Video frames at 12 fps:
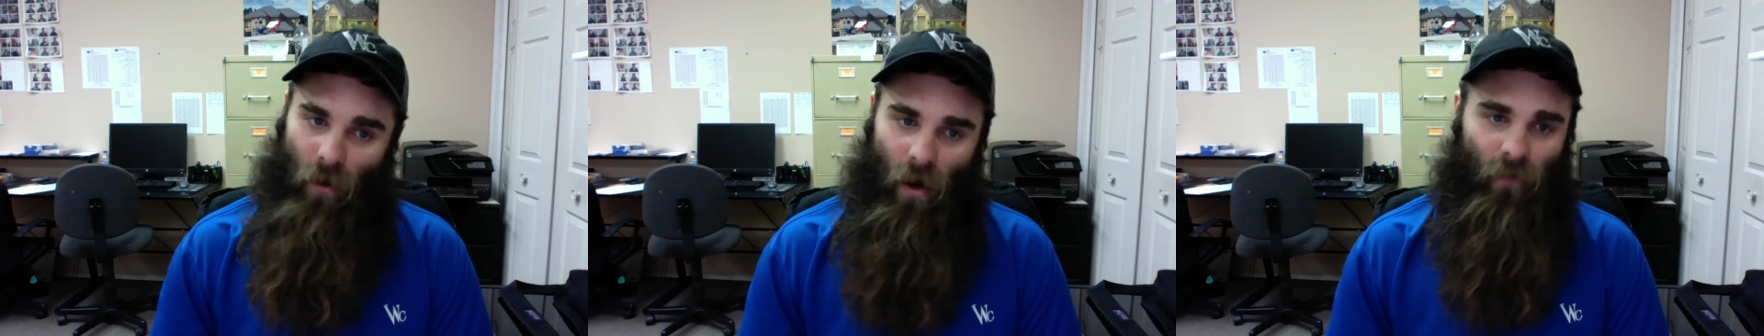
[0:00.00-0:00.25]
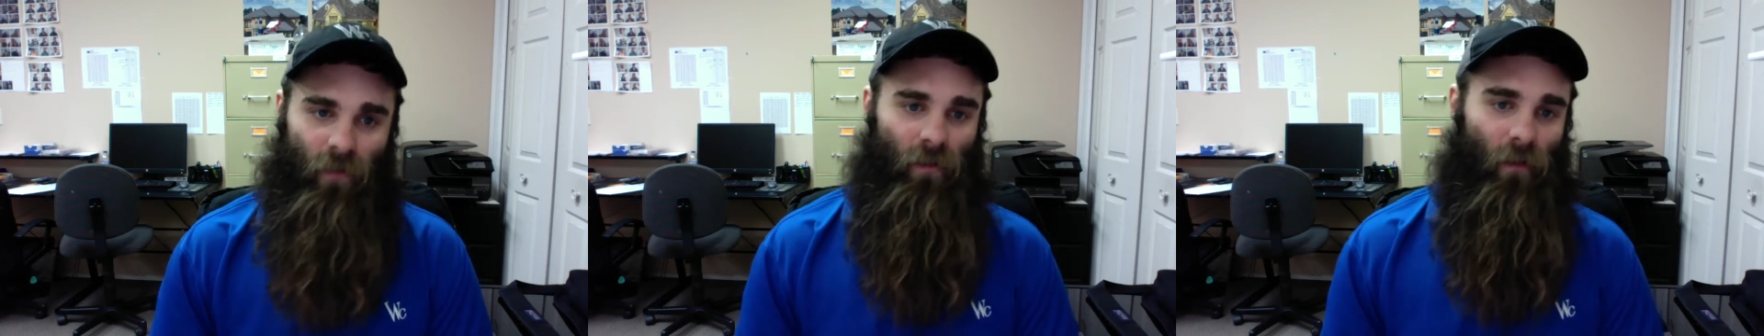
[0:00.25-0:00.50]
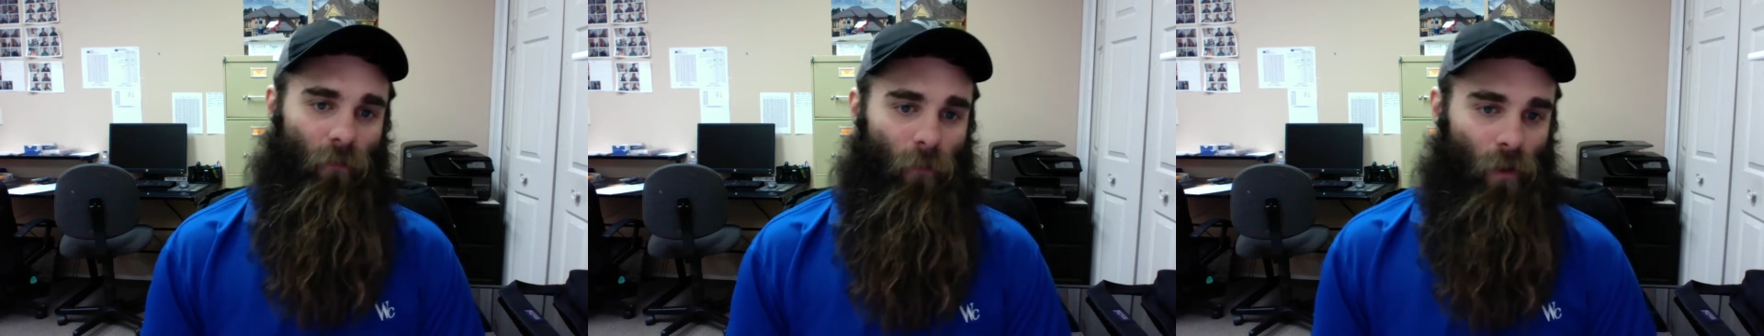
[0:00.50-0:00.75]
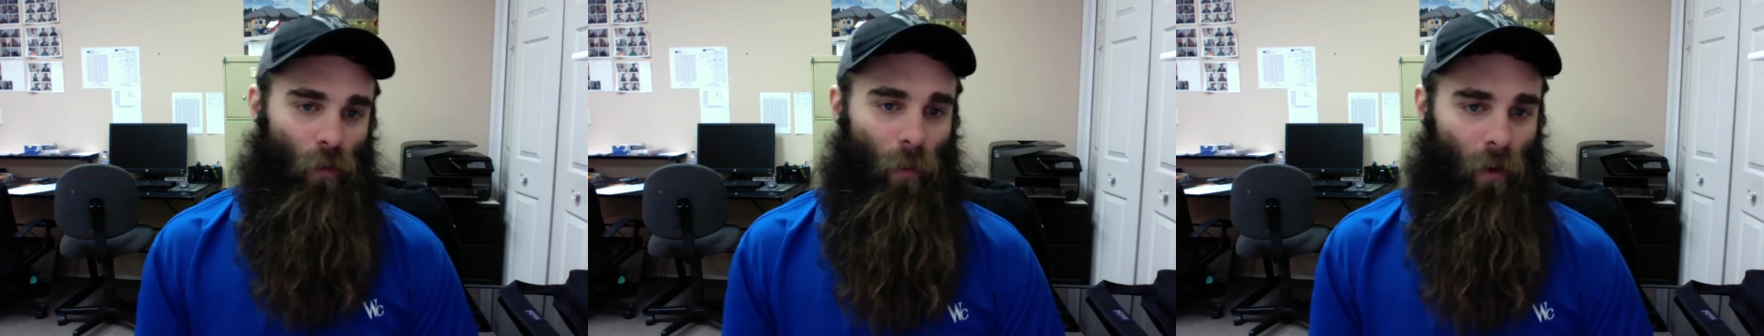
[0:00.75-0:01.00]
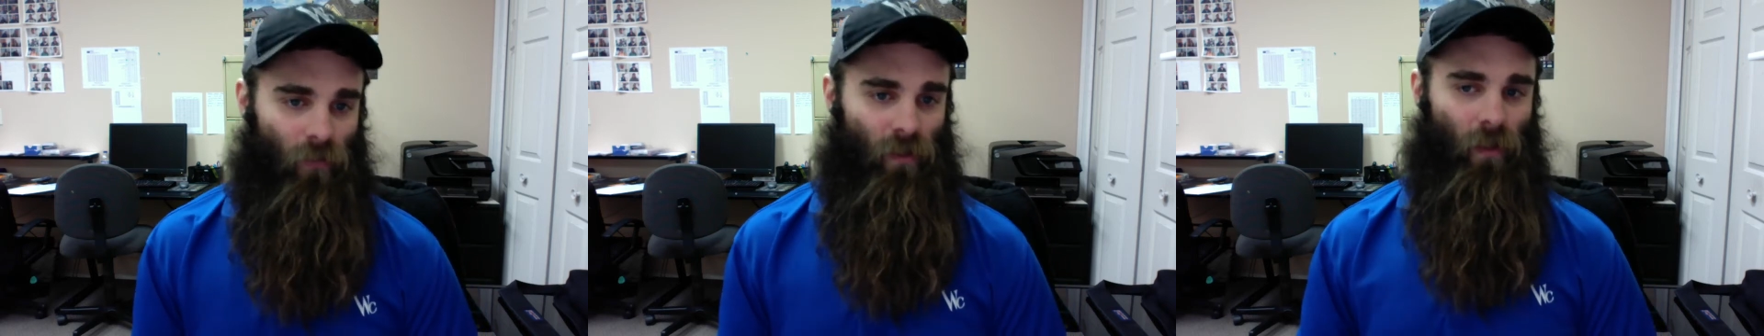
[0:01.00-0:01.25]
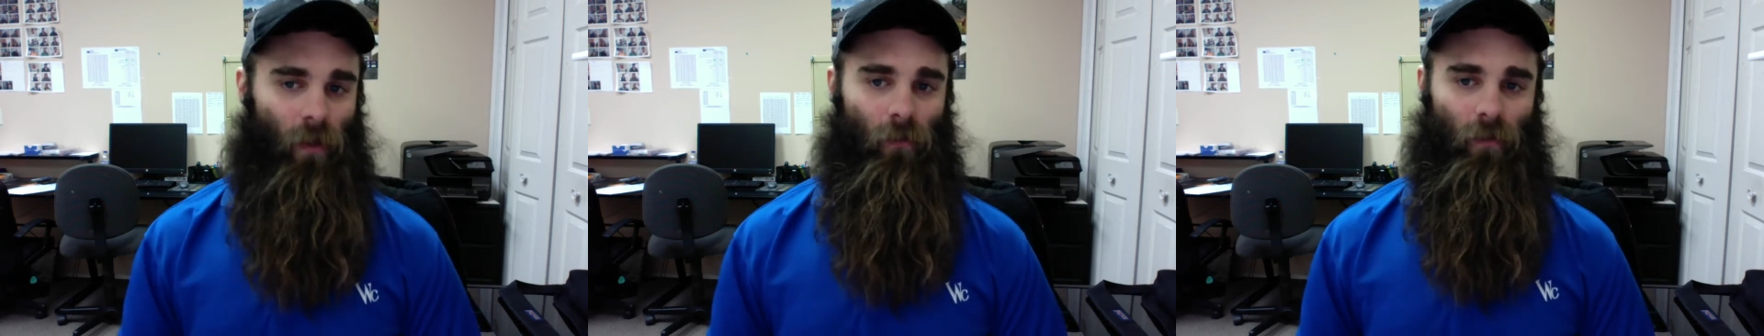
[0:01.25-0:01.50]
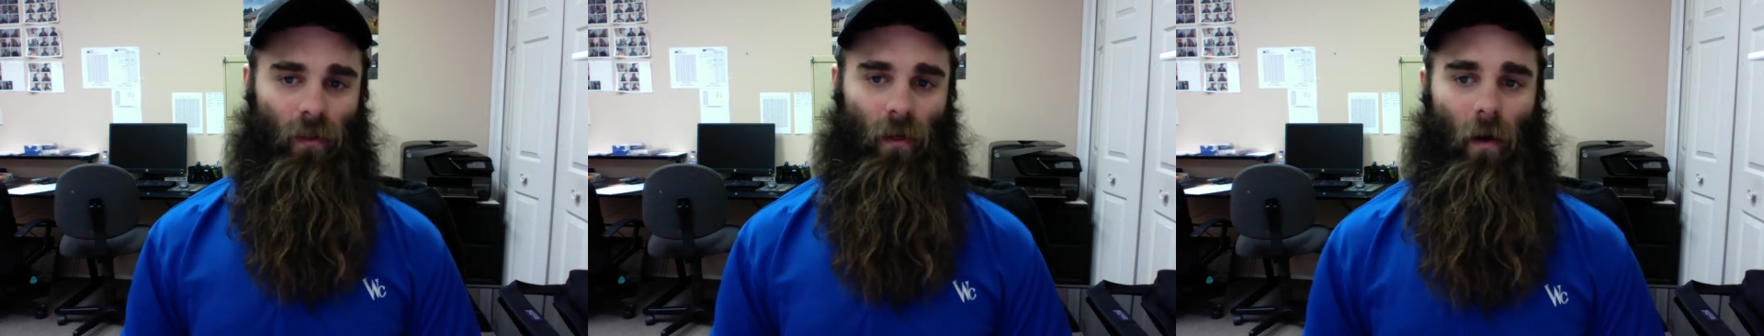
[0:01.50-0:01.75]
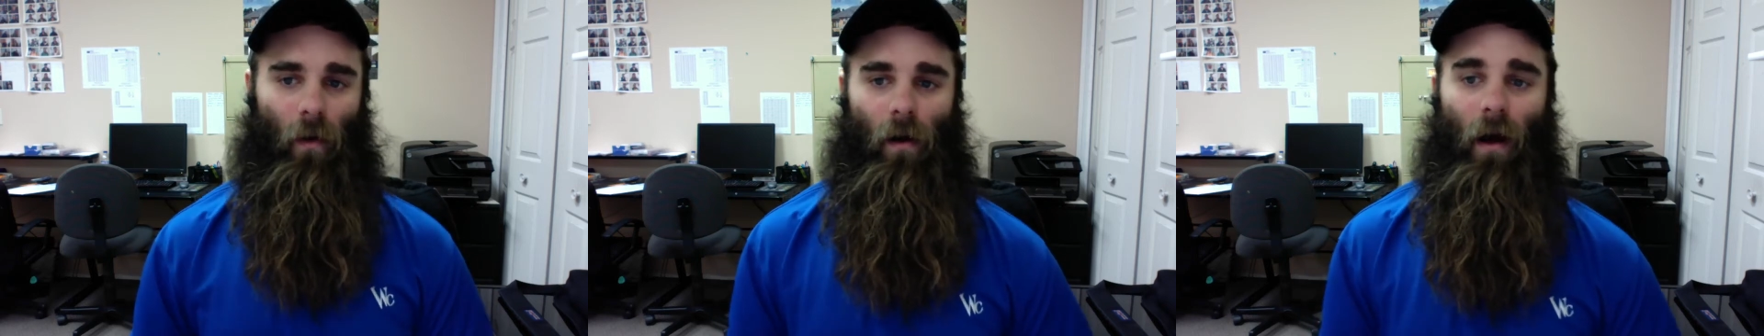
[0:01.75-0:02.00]
are obviously free to post to.
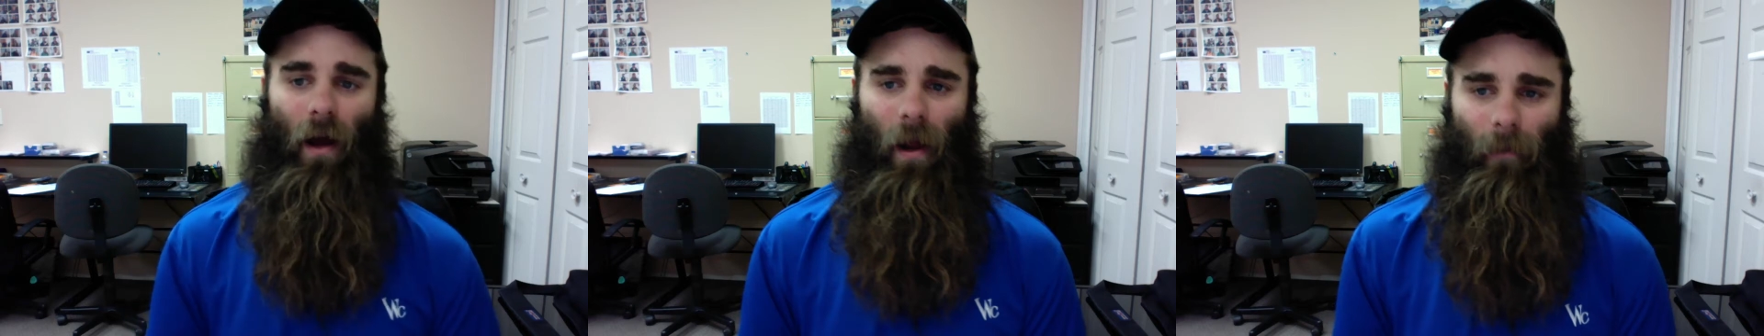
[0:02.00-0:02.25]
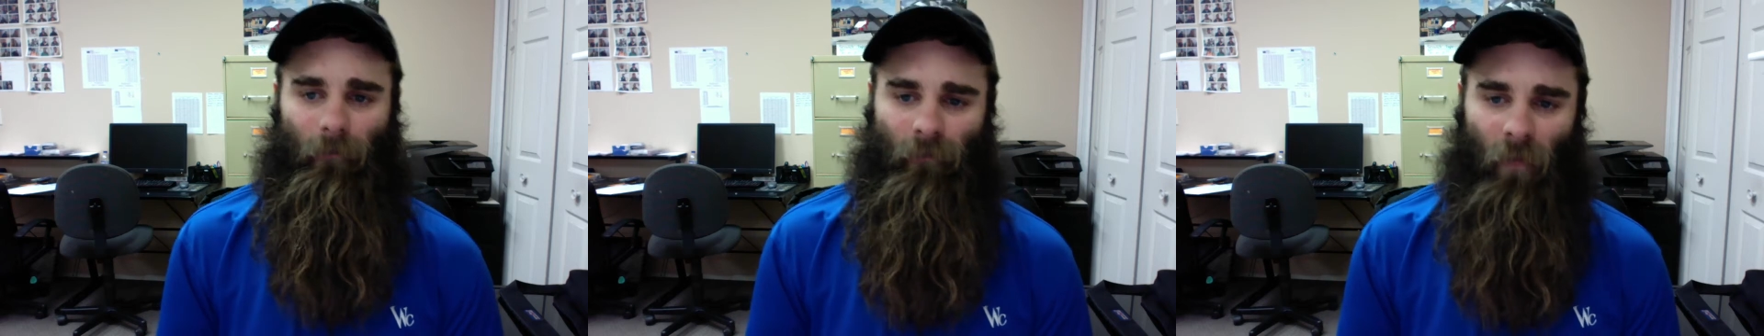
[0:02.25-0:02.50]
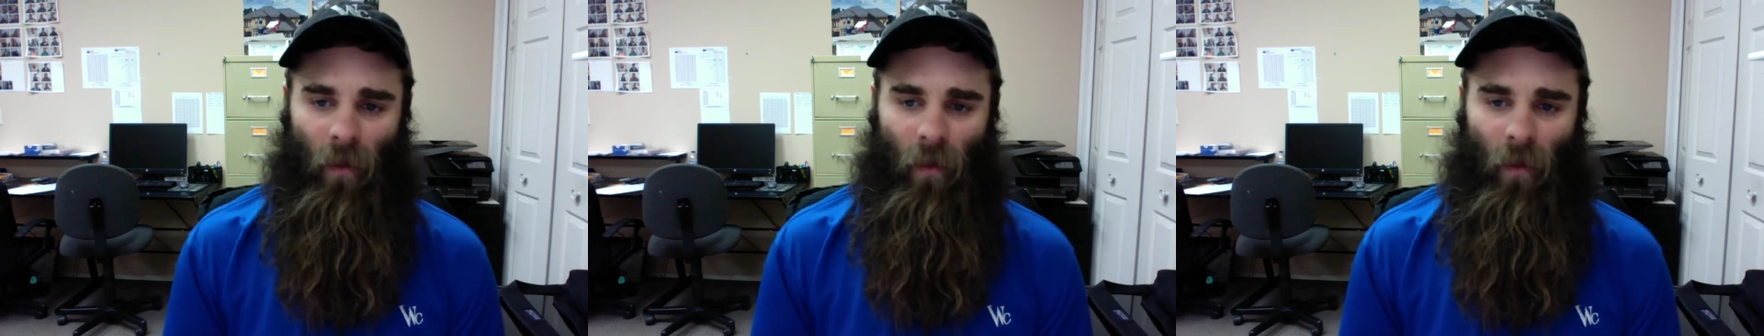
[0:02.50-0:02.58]
So